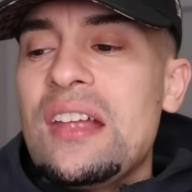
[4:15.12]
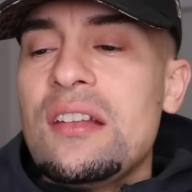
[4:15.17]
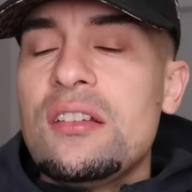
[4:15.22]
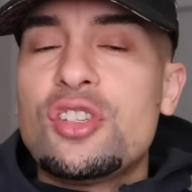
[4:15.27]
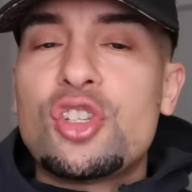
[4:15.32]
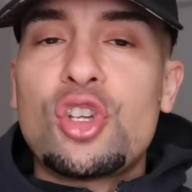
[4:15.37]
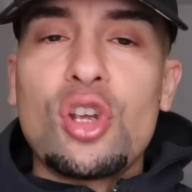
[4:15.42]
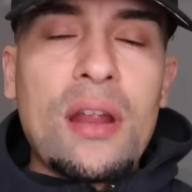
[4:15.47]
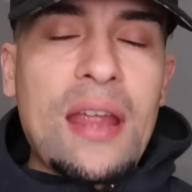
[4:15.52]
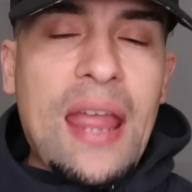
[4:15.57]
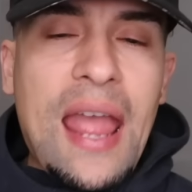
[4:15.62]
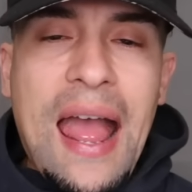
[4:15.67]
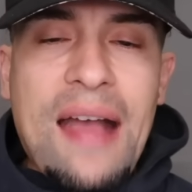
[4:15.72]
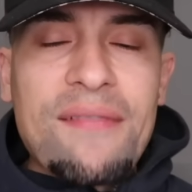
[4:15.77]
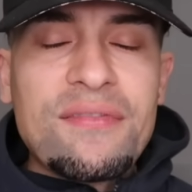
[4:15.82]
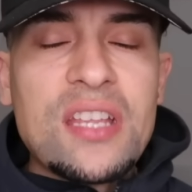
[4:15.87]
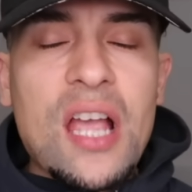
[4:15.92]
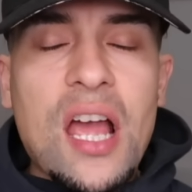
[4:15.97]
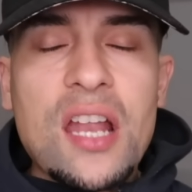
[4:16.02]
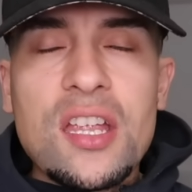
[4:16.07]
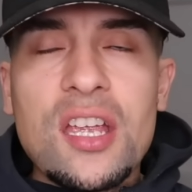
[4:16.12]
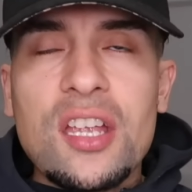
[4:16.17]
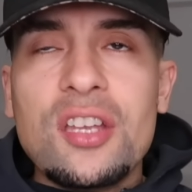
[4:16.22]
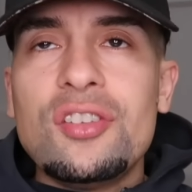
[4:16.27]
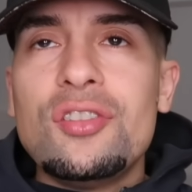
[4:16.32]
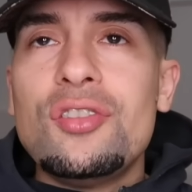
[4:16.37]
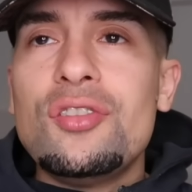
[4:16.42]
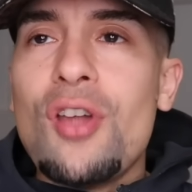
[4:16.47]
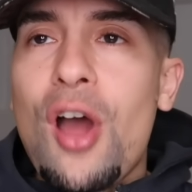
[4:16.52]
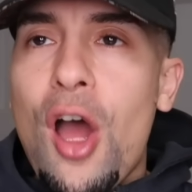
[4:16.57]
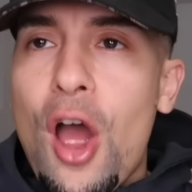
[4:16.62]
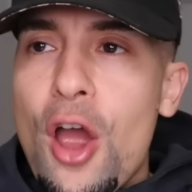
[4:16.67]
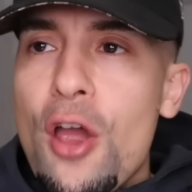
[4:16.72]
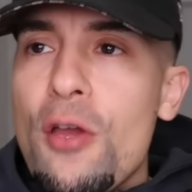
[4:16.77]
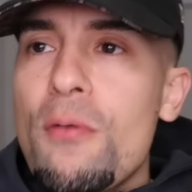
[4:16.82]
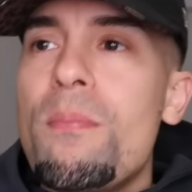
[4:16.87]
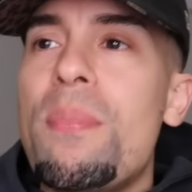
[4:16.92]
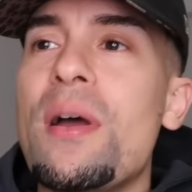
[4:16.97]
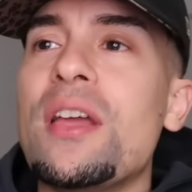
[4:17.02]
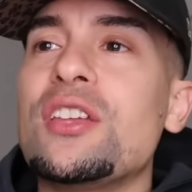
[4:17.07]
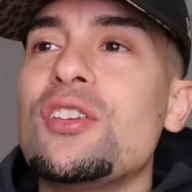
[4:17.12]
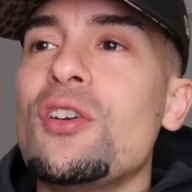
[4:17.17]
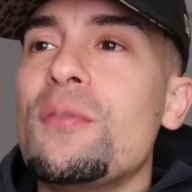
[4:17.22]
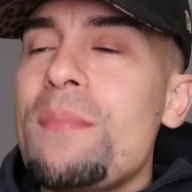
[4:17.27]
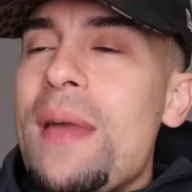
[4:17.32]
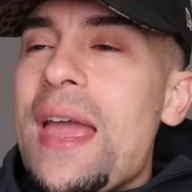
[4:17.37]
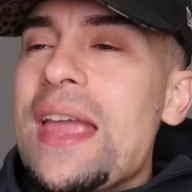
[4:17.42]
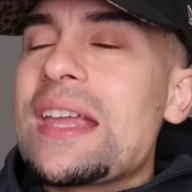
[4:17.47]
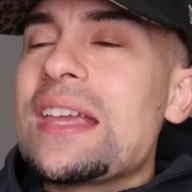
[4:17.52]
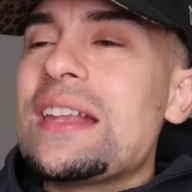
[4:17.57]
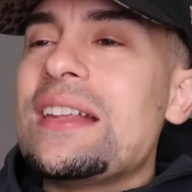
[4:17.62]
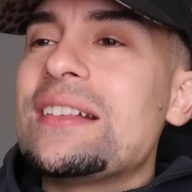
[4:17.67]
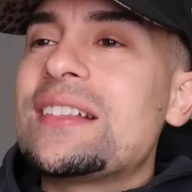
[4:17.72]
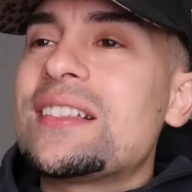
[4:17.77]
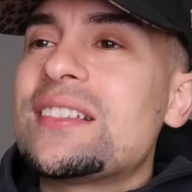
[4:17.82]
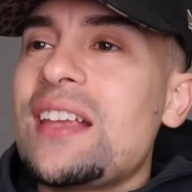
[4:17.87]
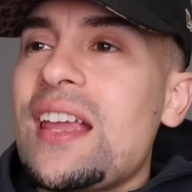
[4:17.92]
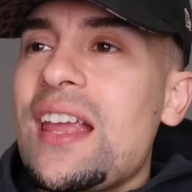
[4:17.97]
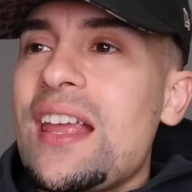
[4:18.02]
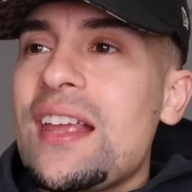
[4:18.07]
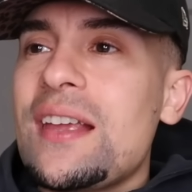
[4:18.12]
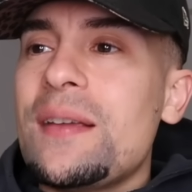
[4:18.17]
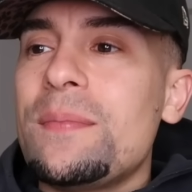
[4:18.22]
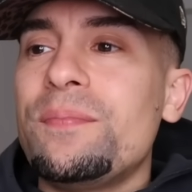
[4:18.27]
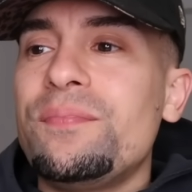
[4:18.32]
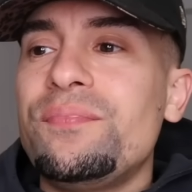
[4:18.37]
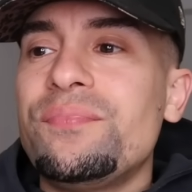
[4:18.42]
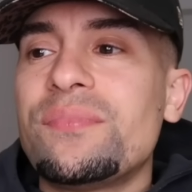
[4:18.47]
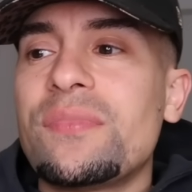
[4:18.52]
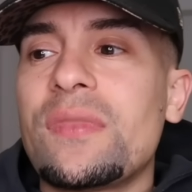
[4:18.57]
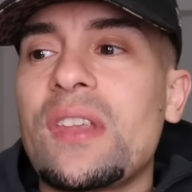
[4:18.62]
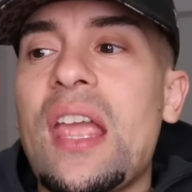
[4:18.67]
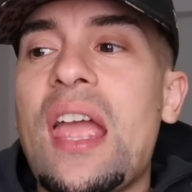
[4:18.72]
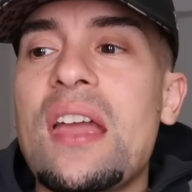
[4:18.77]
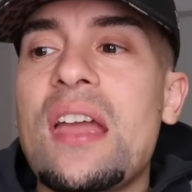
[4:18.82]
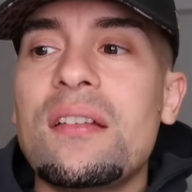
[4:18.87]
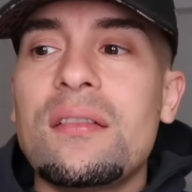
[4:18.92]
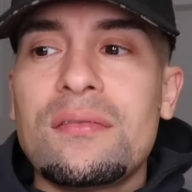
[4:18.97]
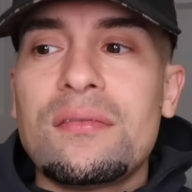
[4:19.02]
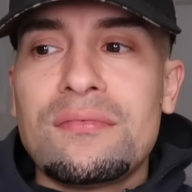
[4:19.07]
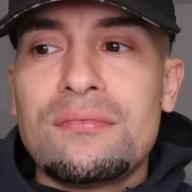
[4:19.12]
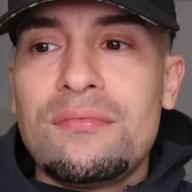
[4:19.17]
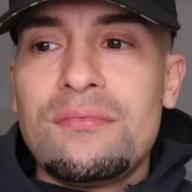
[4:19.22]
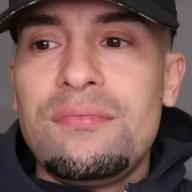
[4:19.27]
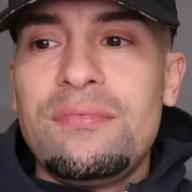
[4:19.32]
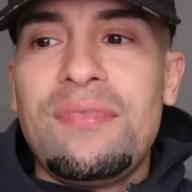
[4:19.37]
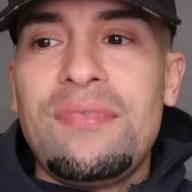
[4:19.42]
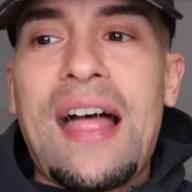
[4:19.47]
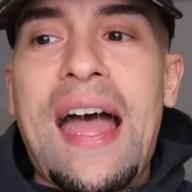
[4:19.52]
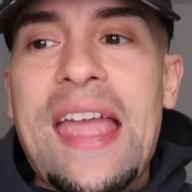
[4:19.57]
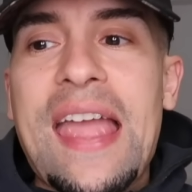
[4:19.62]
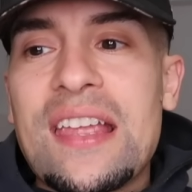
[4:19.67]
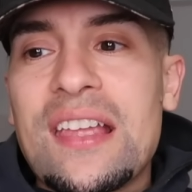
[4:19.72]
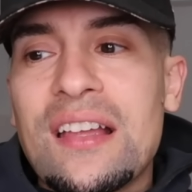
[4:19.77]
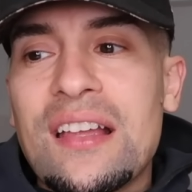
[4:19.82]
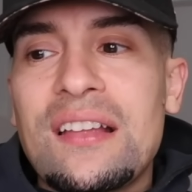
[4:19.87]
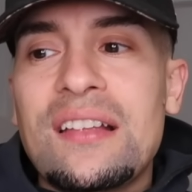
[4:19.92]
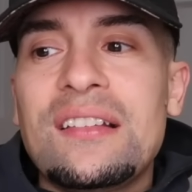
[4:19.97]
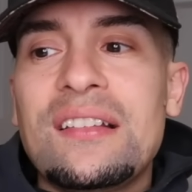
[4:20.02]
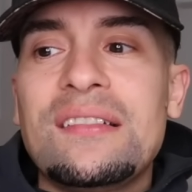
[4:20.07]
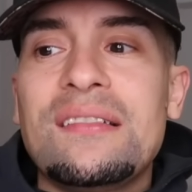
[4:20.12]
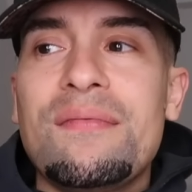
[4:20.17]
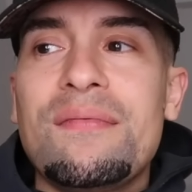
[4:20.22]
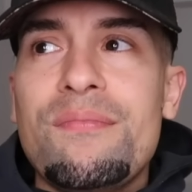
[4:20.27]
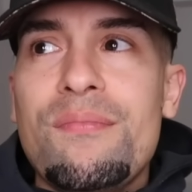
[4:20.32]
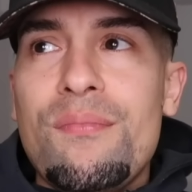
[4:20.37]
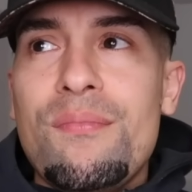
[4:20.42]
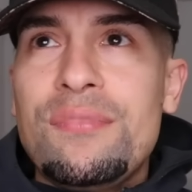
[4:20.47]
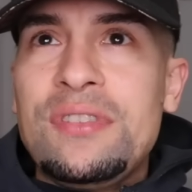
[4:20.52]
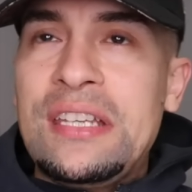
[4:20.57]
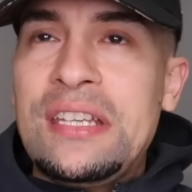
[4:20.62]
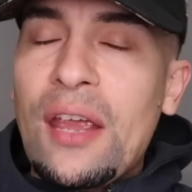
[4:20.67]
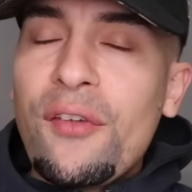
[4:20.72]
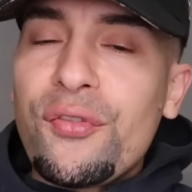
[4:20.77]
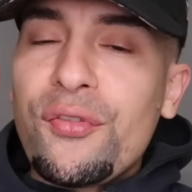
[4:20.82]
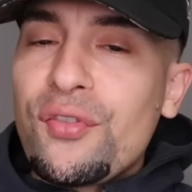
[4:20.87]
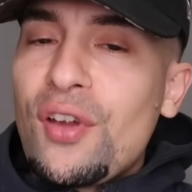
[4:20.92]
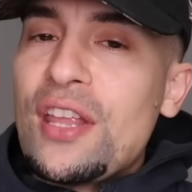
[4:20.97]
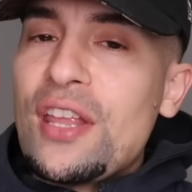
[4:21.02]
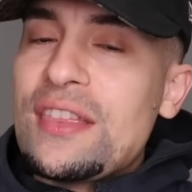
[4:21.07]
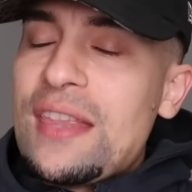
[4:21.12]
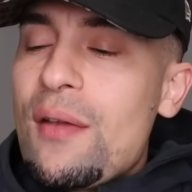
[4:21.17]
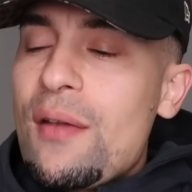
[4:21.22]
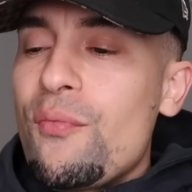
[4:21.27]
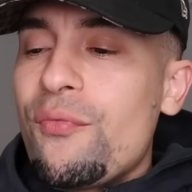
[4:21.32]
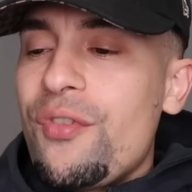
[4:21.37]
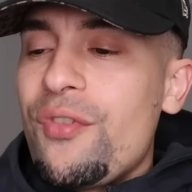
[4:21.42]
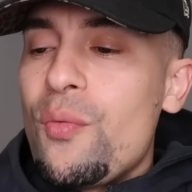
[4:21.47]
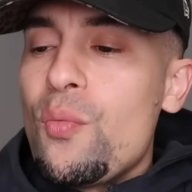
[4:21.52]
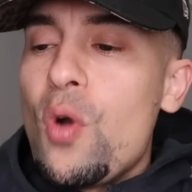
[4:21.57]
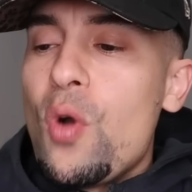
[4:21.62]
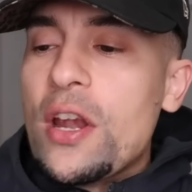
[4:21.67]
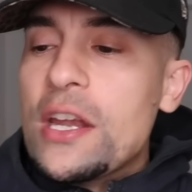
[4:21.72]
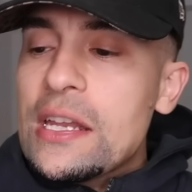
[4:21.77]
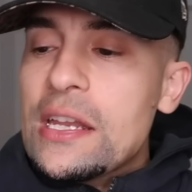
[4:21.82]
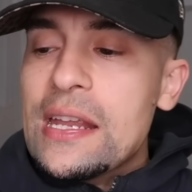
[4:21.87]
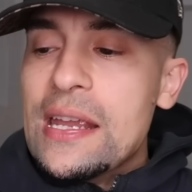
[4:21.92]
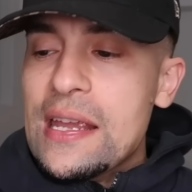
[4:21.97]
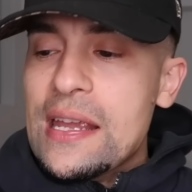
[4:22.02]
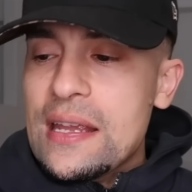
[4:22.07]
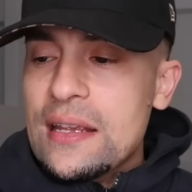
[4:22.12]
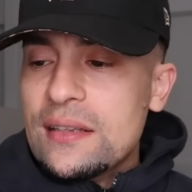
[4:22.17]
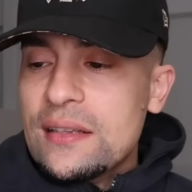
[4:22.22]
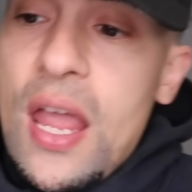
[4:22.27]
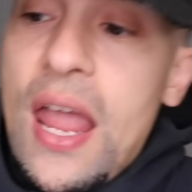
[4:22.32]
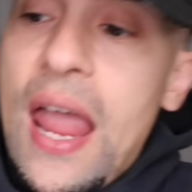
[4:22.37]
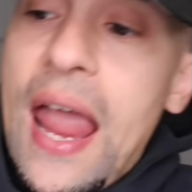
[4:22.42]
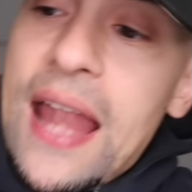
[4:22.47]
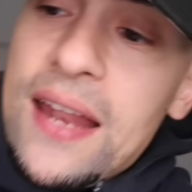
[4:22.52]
Should he have done it? No. But you're making it seem like different than from what it is.